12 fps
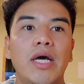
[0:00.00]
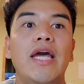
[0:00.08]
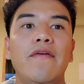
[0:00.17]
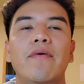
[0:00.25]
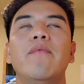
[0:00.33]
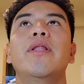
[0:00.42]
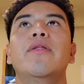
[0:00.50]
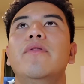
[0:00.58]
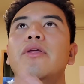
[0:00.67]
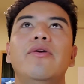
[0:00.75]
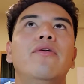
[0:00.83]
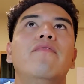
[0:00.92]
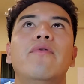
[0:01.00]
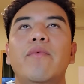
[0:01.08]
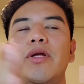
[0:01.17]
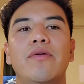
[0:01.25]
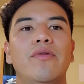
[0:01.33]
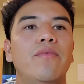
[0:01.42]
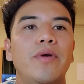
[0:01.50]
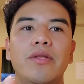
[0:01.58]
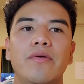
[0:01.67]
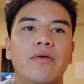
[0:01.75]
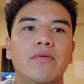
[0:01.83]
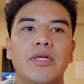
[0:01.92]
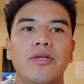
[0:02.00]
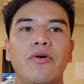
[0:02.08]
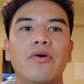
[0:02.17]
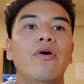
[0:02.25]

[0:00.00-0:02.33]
every window then you go from window to window they'll tell you oh,